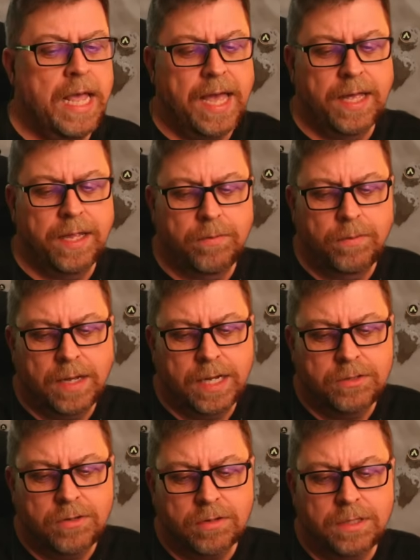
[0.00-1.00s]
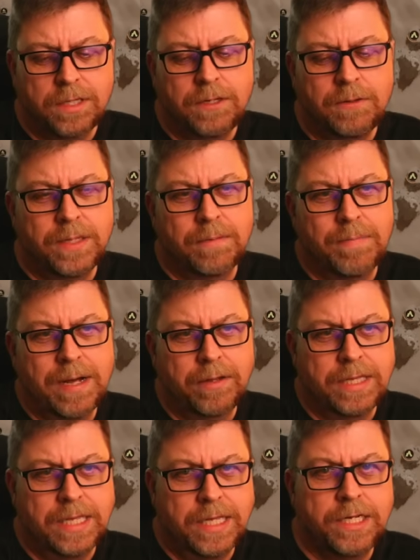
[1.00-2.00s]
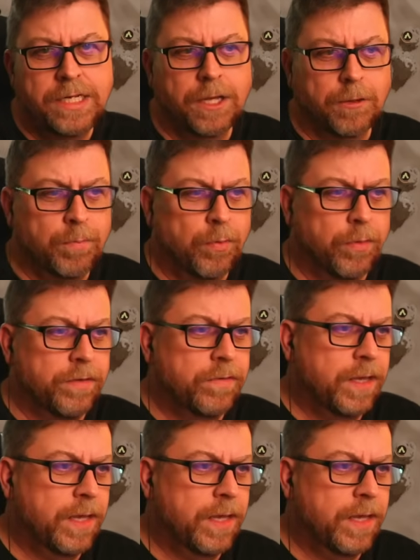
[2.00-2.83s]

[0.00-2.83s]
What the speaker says: And I talked a little bit about the intel points,